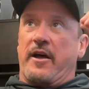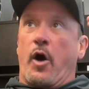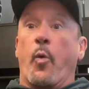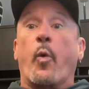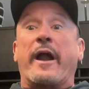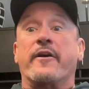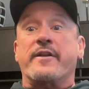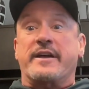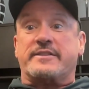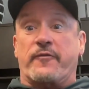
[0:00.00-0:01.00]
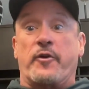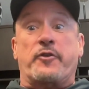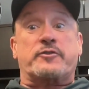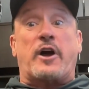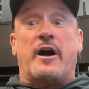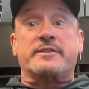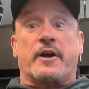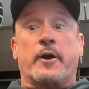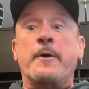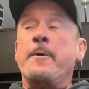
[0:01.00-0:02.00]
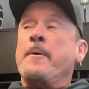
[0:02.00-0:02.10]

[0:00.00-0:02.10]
awareness of what those costs are.